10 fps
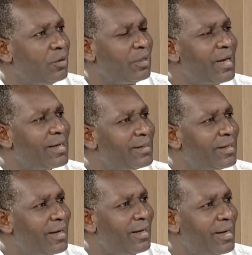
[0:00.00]

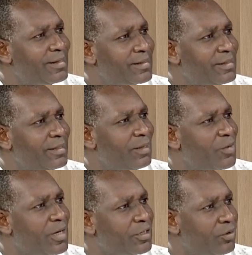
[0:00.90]
Nancy, the
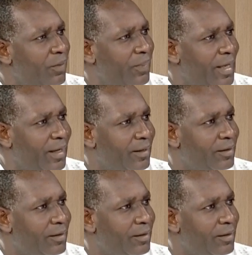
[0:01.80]
money is not there.